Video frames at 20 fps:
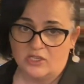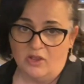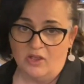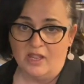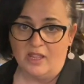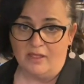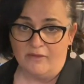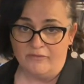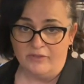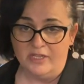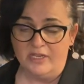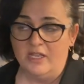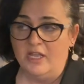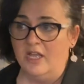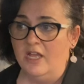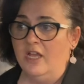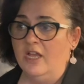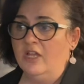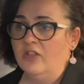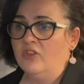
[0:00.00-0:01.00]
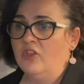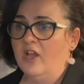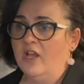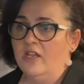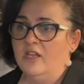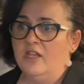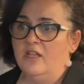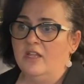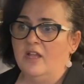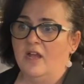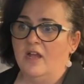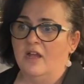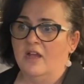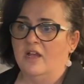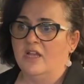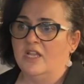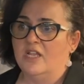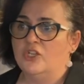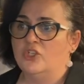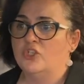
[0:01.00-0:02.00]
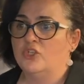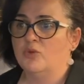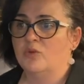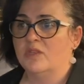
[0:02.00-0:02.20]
I love it. The only issue